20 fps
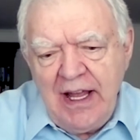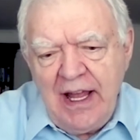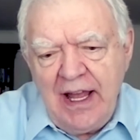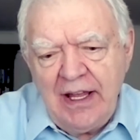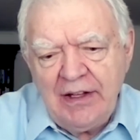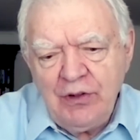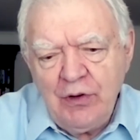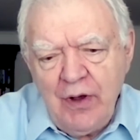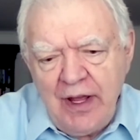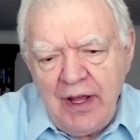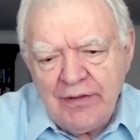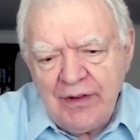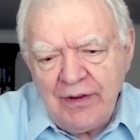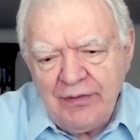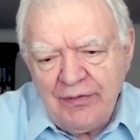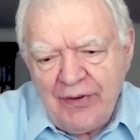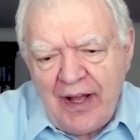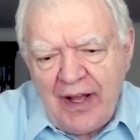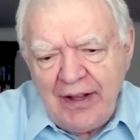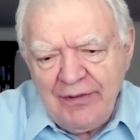and you have the
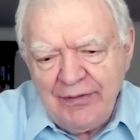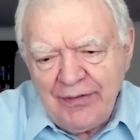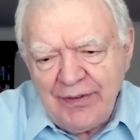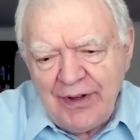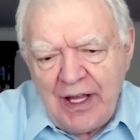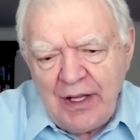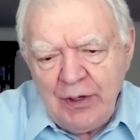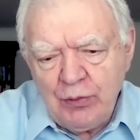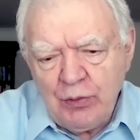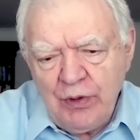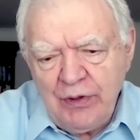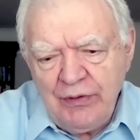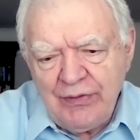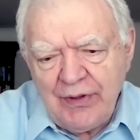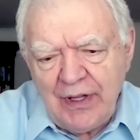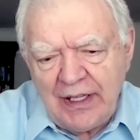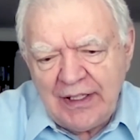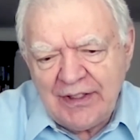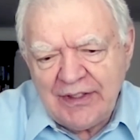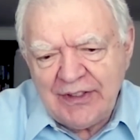fight flight
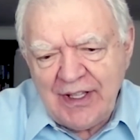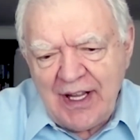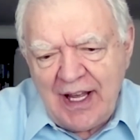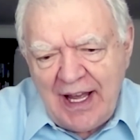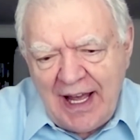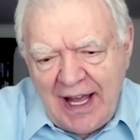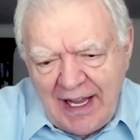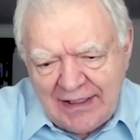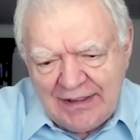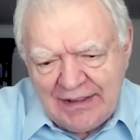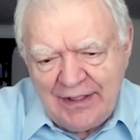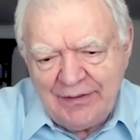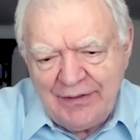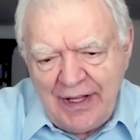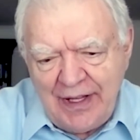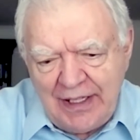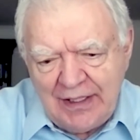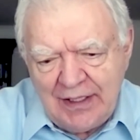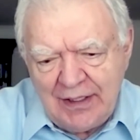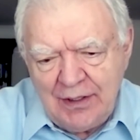reflex
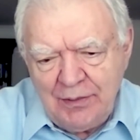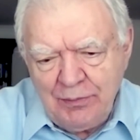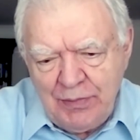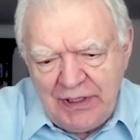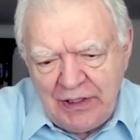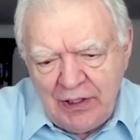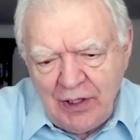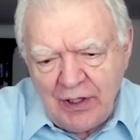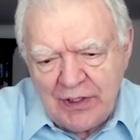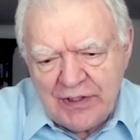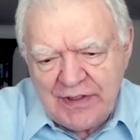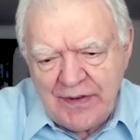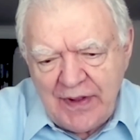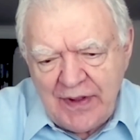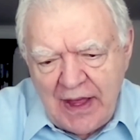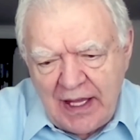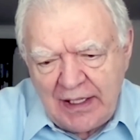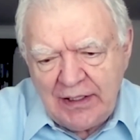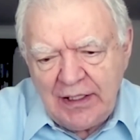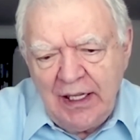activated because of
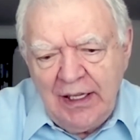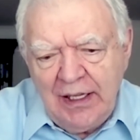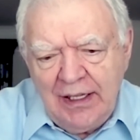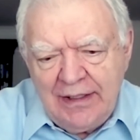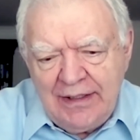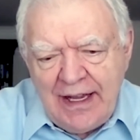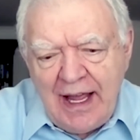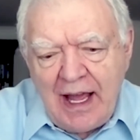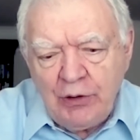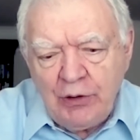that. Now,